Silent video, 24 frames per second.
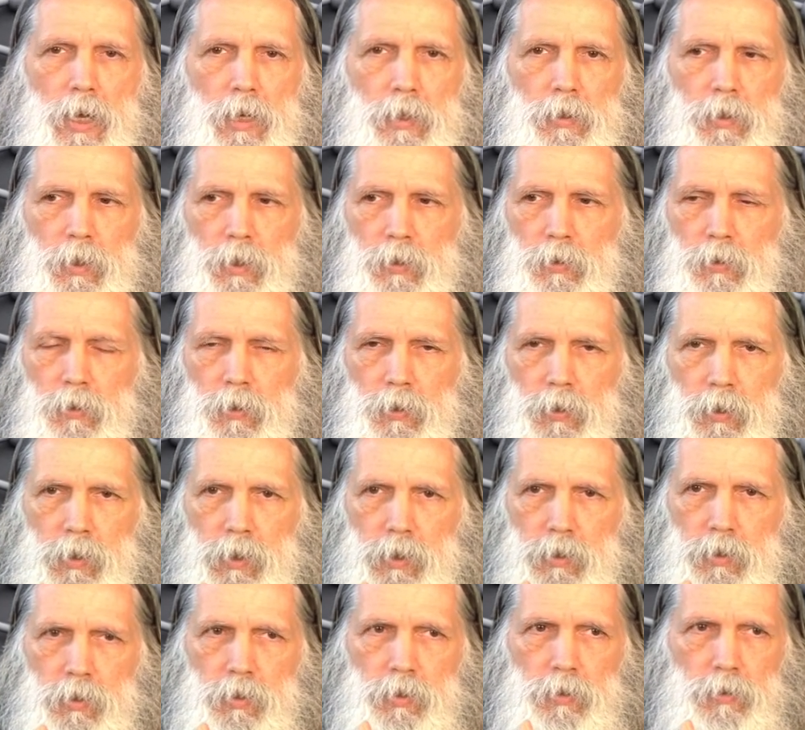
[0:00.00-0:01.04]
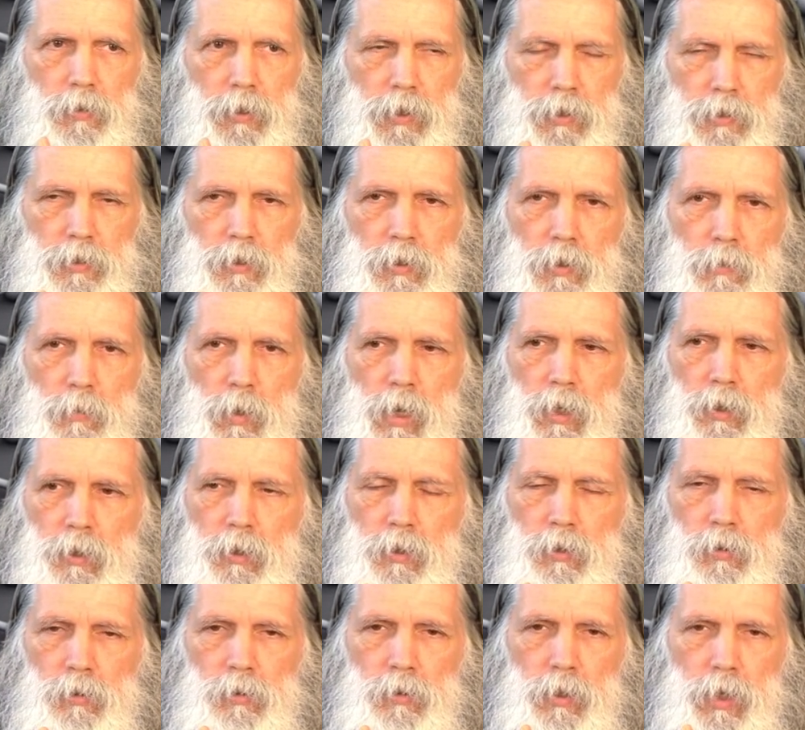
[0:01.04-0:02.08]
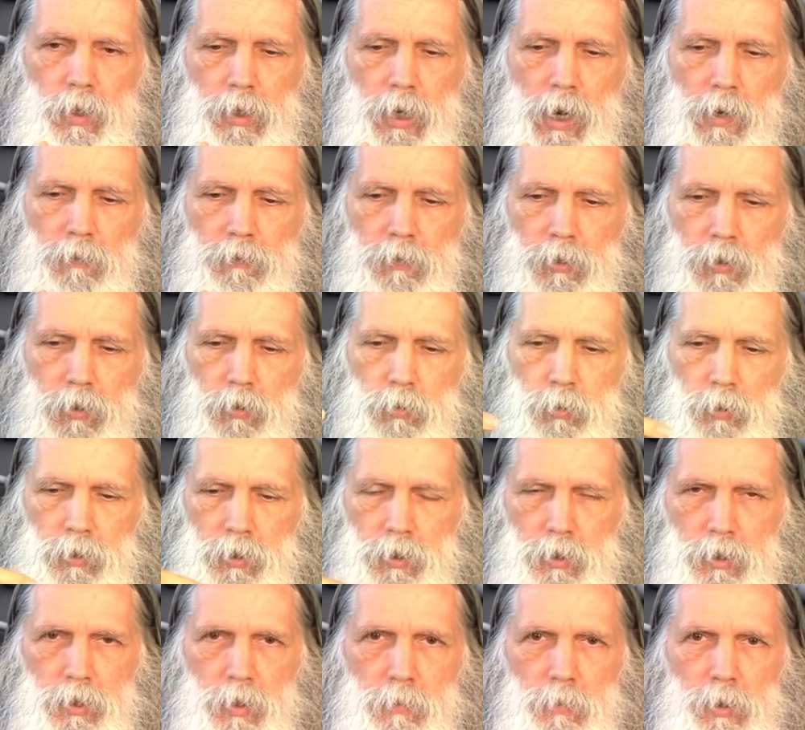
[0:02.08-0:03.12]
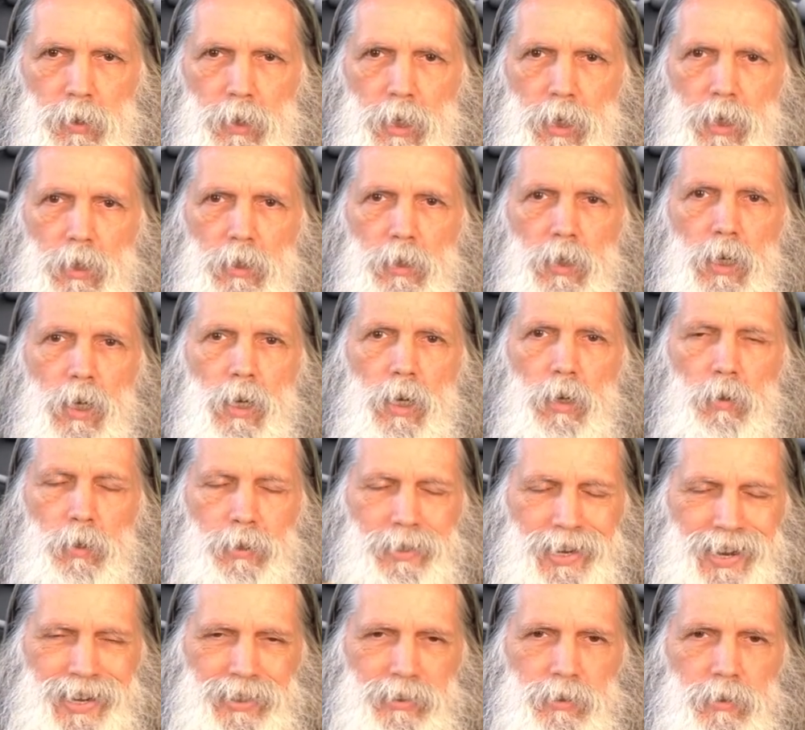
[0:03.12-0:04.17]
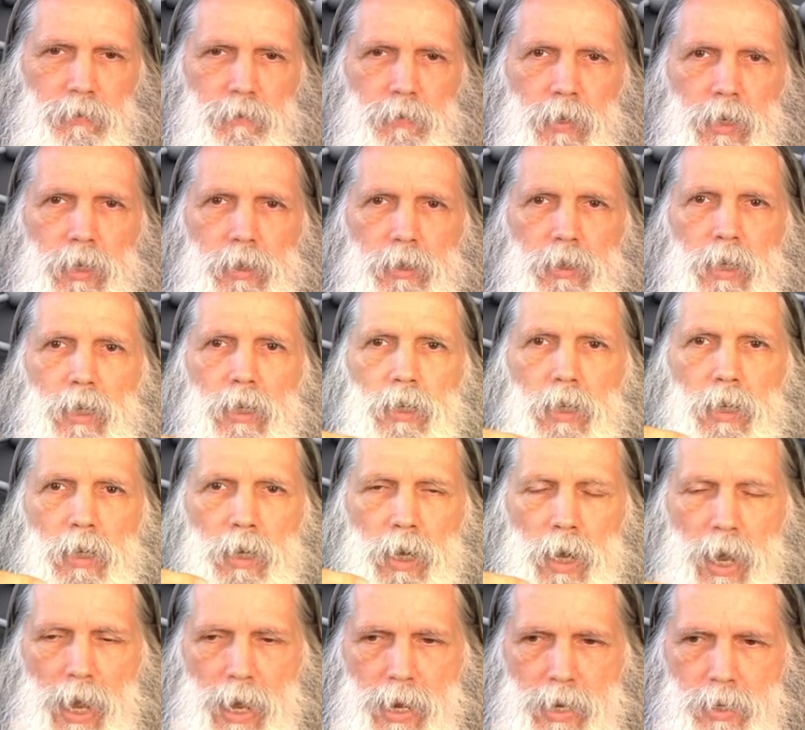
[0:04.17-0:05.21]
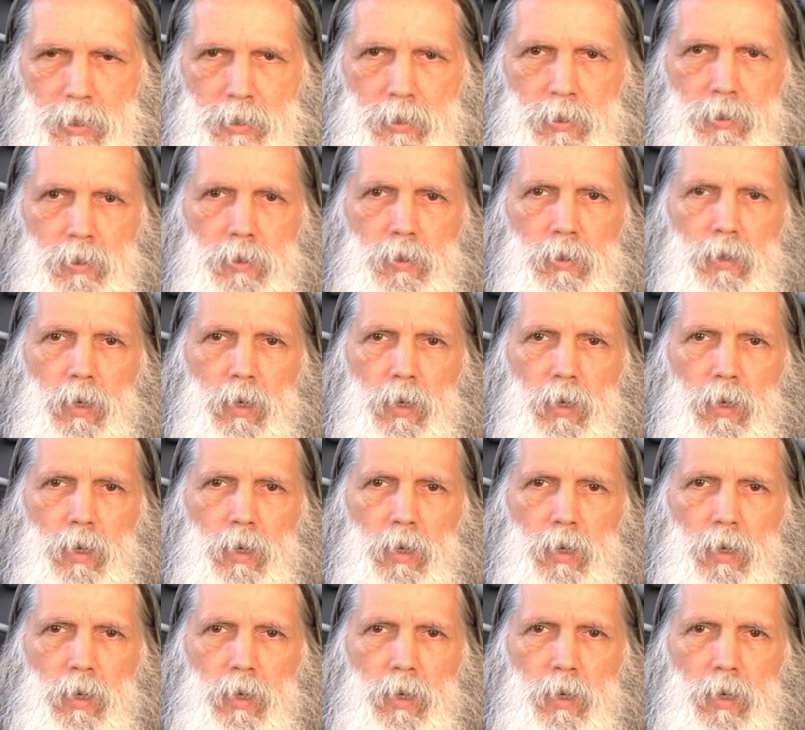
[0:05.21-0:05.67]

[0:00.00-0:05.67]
that the, each insulin molecule on average will stimulate and activate eight,